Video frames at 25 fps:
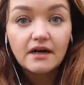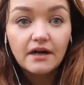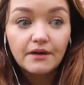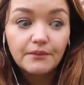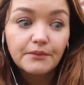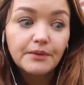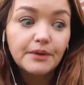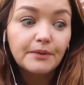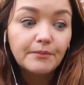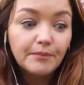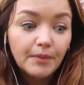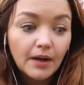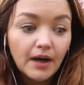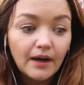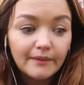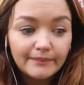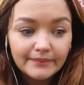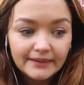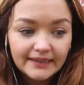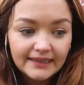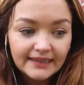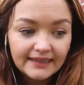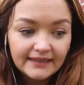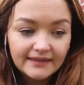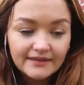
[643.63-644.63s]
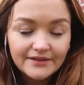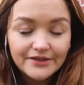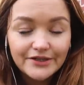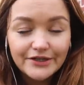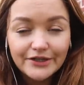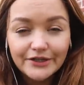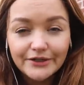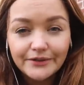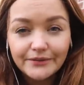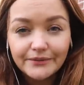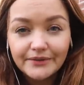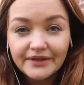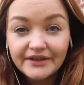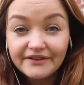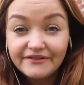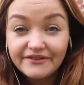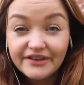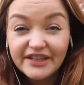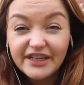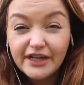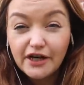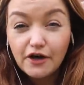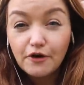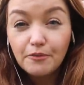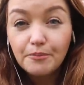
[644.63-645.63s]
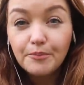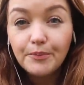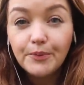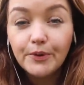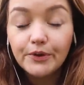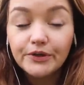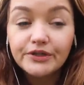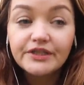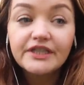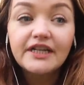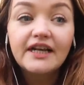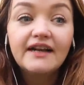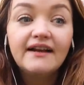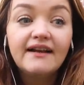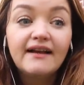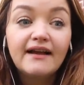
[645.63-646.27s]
I will pop it into a video, but